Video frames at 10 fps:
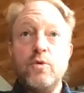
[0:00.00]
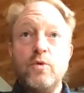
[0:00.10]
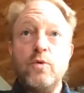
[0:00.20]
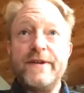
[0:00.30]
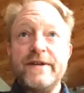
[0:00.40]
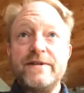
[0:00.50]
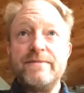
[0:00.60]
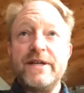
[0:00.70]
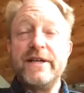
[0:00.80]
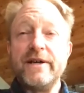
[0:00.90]
with ticks and
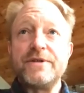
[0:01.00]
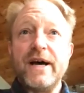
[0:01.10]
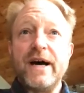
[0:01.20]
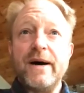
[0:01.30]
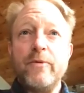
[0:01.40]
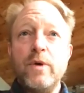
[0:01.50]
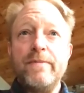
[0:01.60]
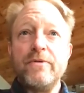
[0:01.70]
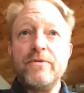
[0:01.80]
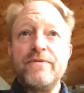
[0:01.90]
mosquitoes,
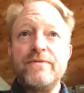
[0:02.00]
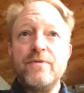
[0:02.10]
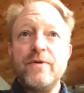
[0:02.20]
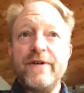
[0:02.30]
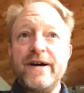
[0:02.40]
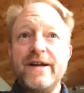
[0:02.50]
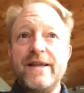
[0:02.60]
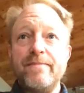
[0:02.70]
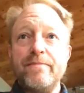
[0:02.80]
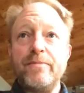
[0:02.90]
we find
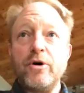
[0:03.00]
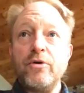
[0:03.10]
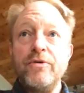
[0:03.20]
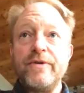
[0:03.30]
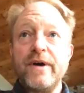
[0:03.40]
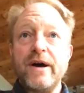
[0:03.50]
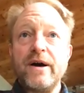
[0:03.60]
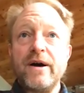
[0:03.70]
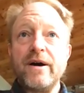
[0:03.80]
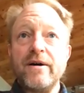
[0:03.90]
that both
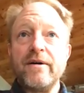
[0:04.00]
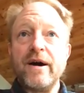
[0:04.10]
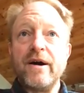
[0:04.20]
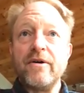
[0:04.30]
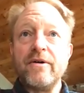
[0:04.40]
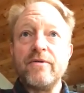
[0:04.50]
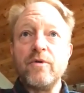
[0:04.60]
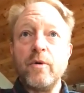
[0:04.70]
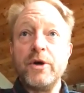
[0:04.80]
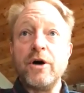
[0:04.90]
are
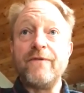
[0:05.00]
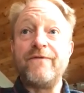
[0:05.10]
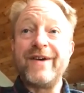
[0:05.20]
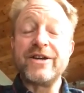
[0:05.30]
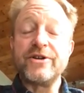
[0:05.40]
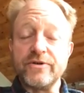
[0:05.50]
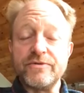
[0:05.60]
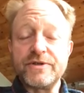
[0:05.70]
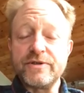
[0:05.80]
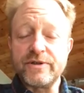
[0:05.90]
what we call
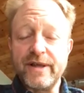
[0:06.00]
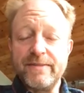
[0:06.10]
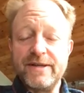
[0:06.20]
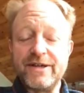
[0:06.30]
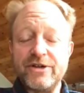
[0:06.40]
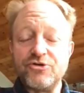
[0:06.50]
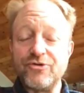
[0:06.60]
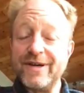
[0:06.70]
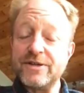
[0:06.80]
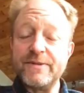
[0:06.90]
vectors. So that means they
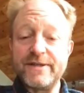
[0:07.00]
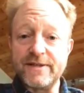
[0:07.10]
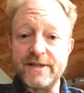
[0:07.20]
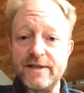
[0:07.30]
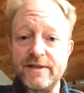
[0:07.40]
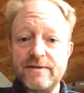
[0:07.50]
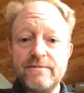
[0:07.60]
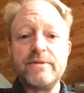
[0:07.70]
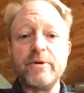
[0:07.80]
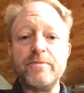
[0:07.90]
transmit disease
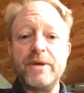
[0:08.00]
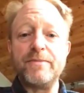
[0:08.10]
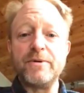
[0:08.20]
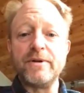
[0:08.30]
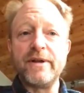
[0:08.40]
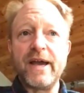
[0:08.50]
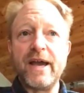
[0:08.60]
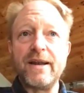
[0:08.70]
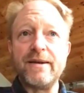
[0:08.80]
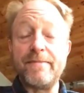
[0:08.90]
to both people
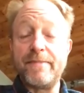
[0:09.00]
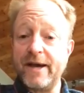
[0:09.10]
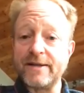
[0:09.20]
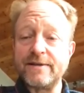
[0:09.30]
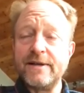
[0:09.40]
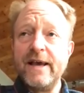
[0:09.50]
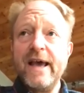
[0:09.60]
and pets.